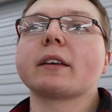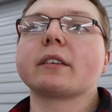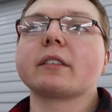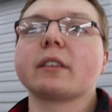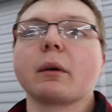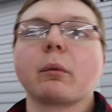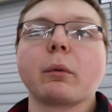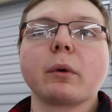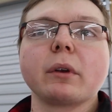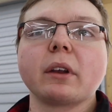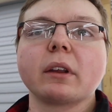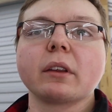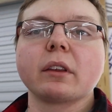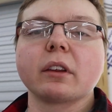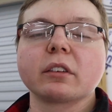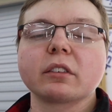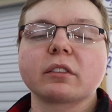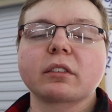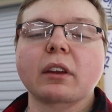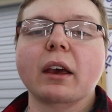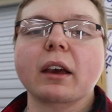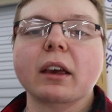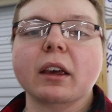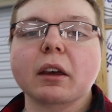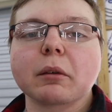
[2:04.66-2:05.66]
I said, we did the
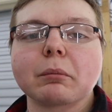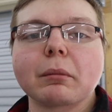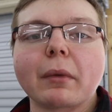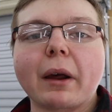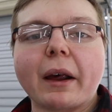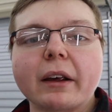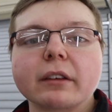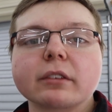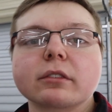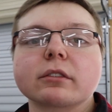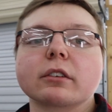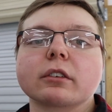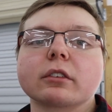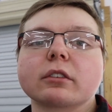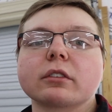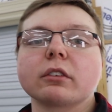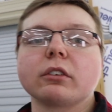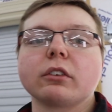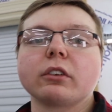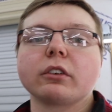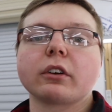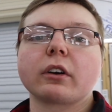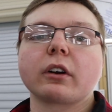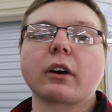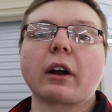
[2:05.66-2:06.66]
second master
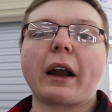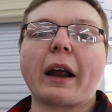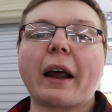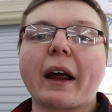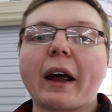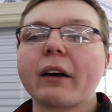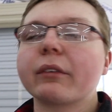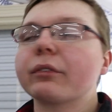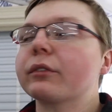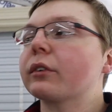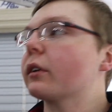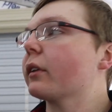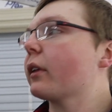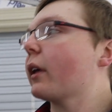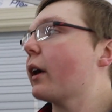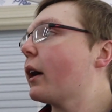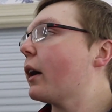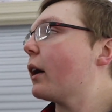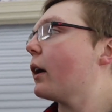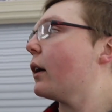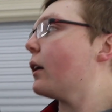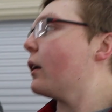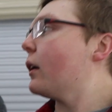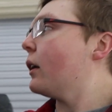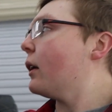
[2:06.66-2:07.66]
cylinder after
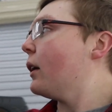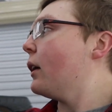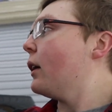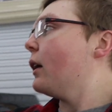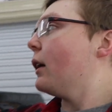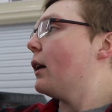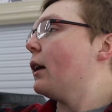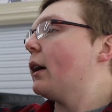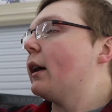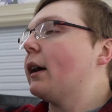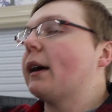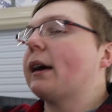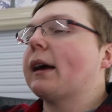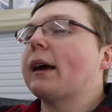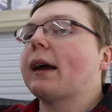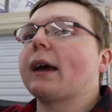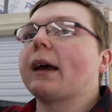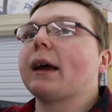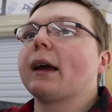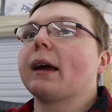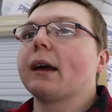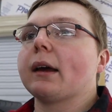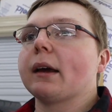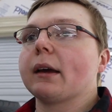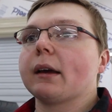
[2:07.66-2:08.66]
that,
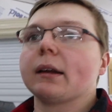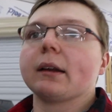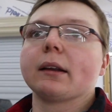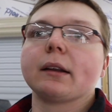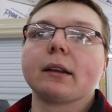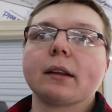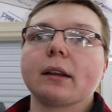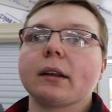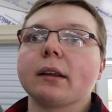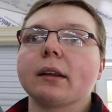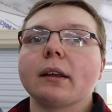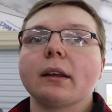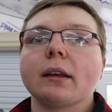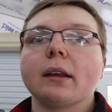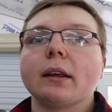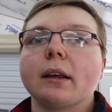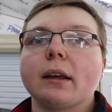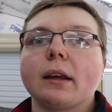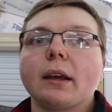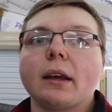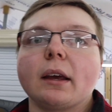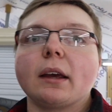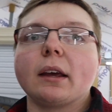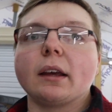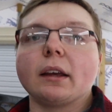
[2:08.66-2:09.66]
and
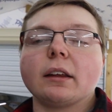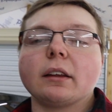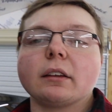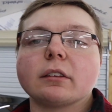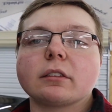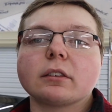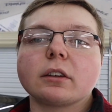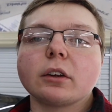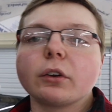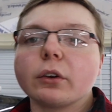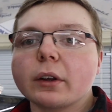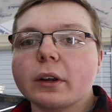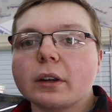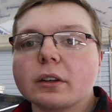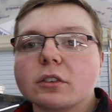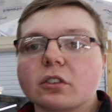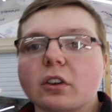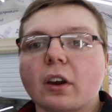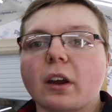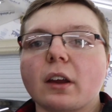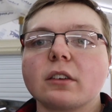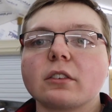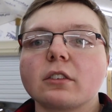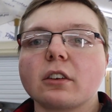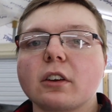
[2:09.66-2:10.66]
it still didn't
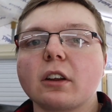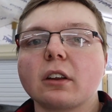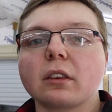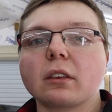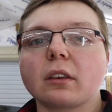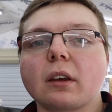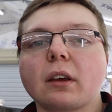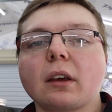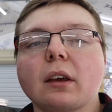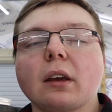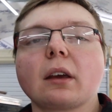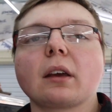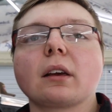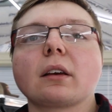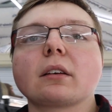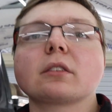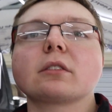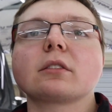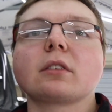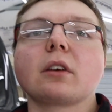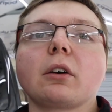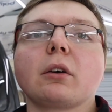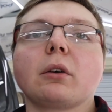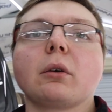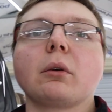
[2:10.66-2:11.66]
change anything.
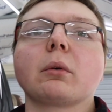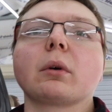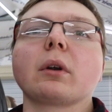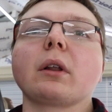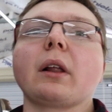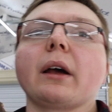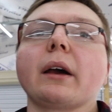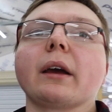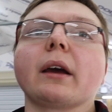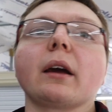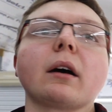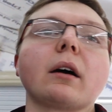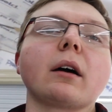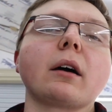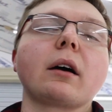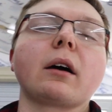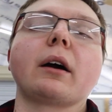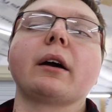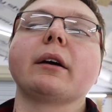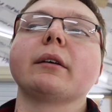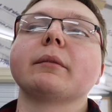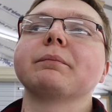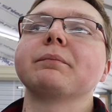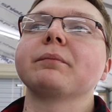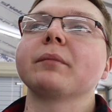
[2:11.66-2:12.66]
So we're like, all
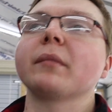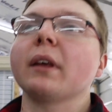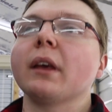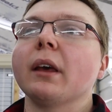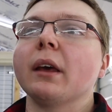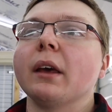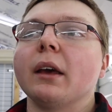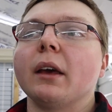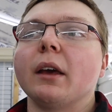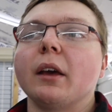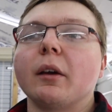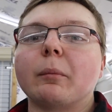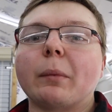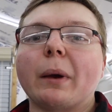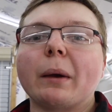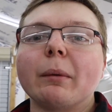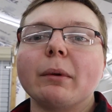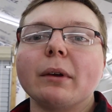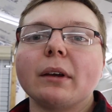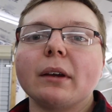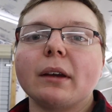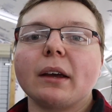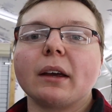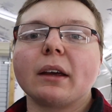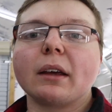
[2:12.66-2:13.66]
right,
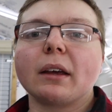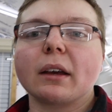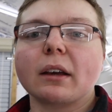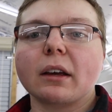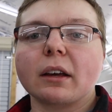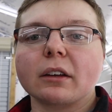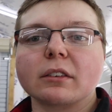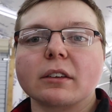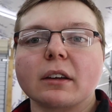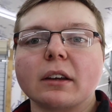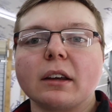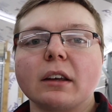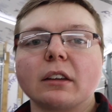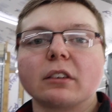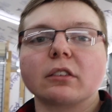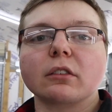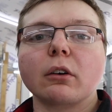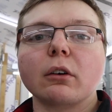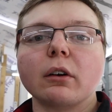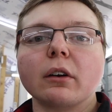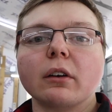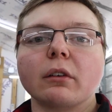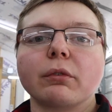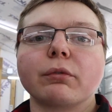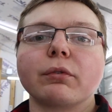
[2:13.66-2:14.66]
maybe because it
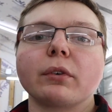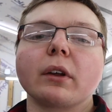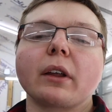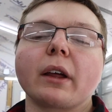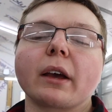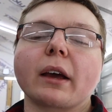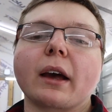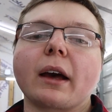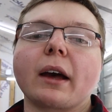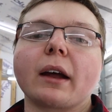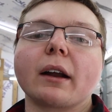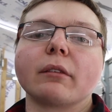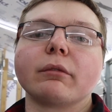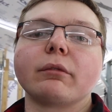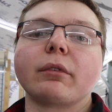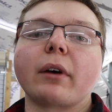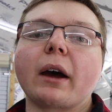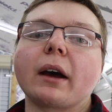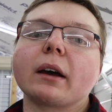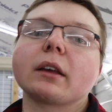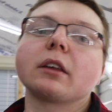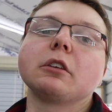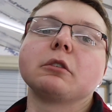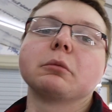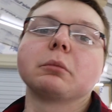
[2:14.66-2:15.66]
started to feel like I had a
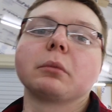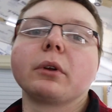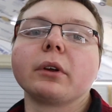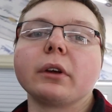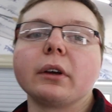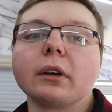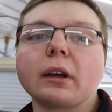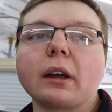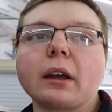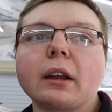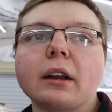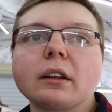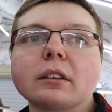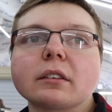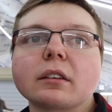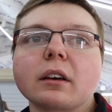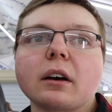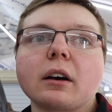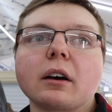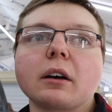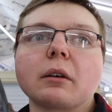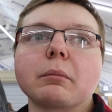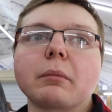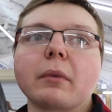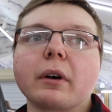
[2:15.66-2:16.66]
vacuum leak.
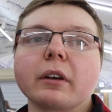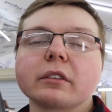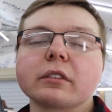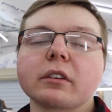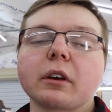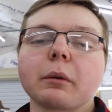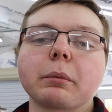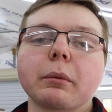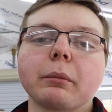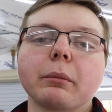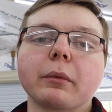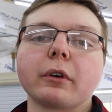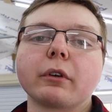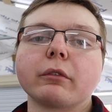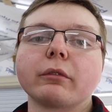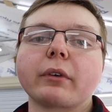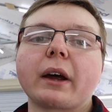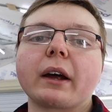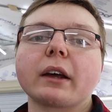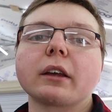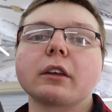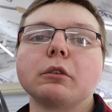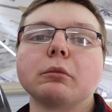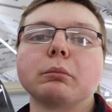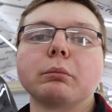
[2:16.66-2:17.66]
Anytime my supplemental
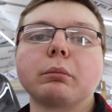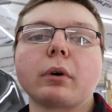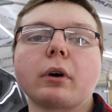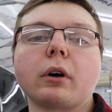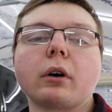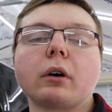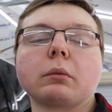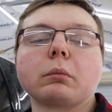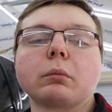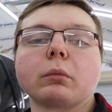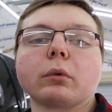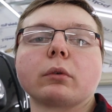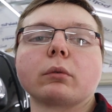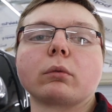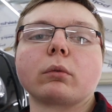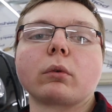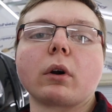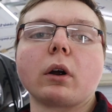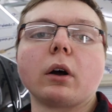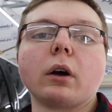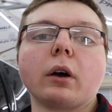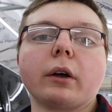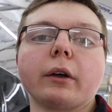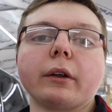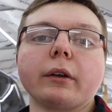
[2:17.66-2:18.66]
vacuum pump would
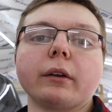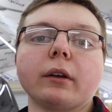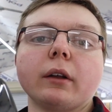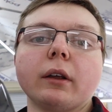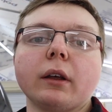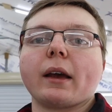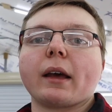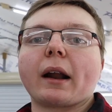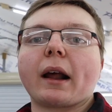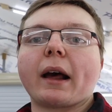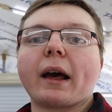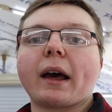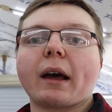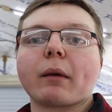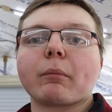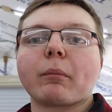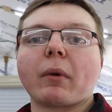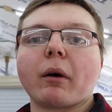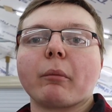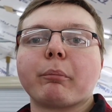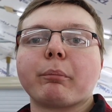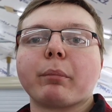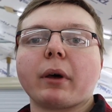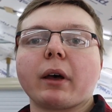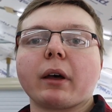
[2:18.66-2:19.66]
run and I had
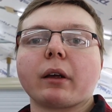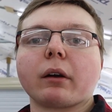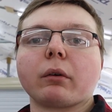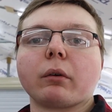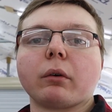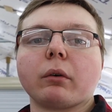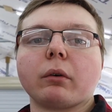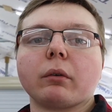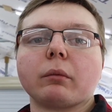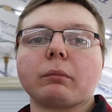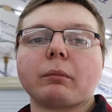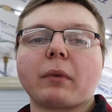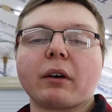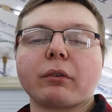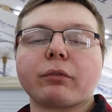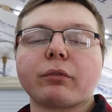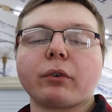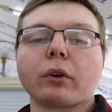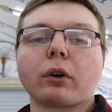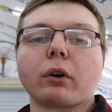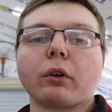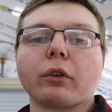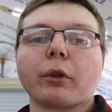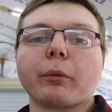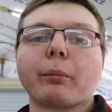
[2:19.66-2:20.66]
my
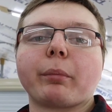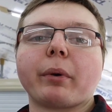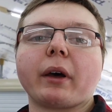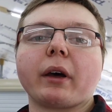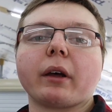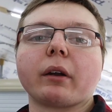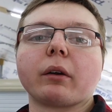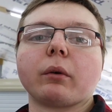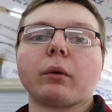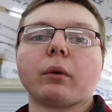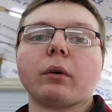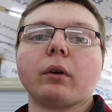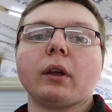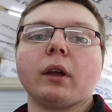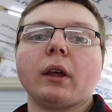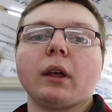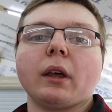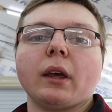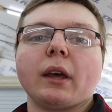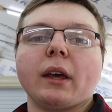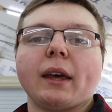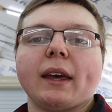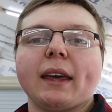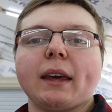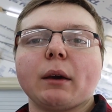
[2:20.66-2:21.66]
foot on the pedal,
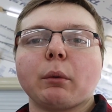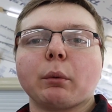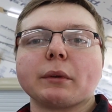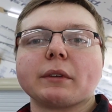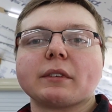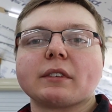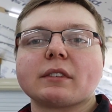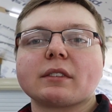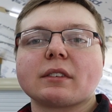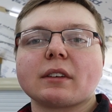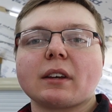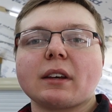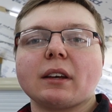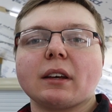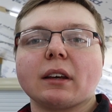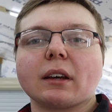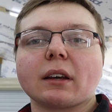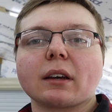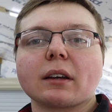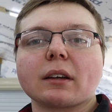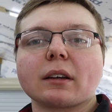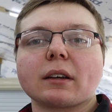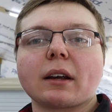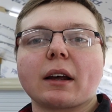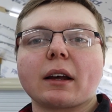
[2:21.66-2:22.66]
it would
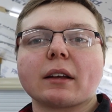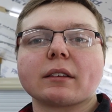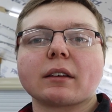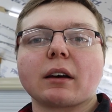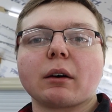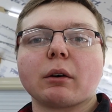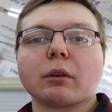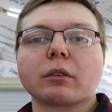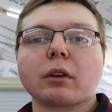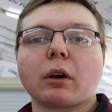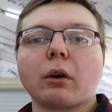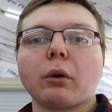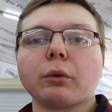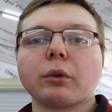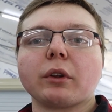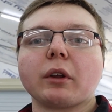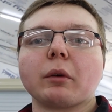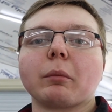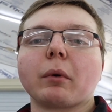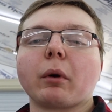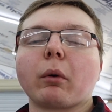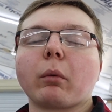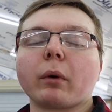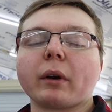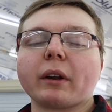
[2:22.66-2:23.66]
sink as I was holding it,
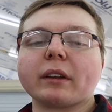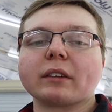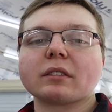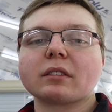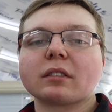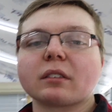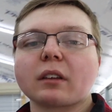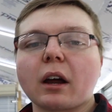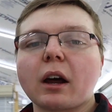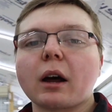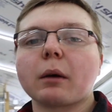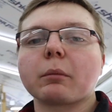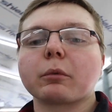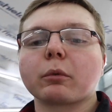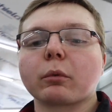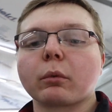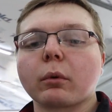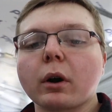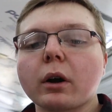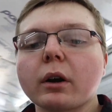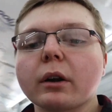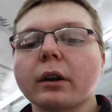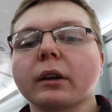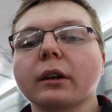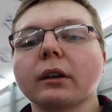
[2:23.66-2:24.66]
but when it stopped
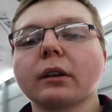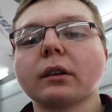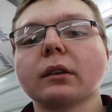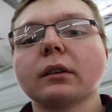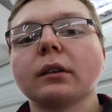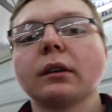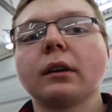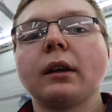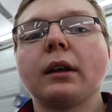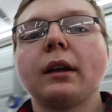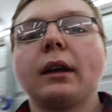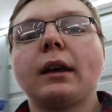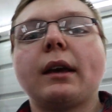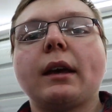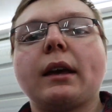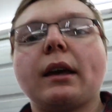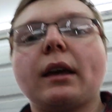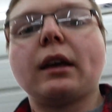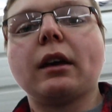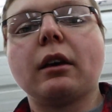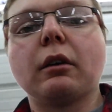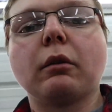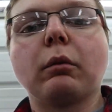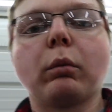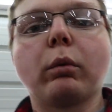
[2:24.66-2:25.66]
running,
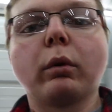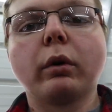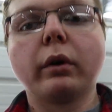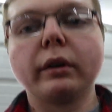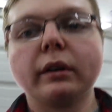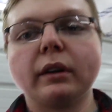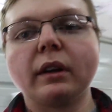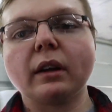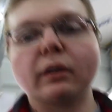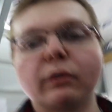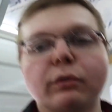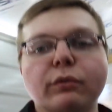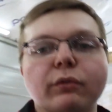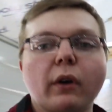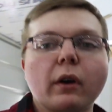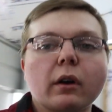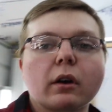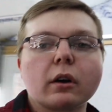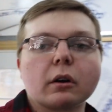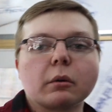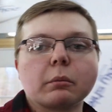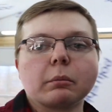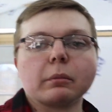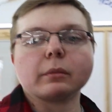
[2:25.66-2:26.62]
it would get firm.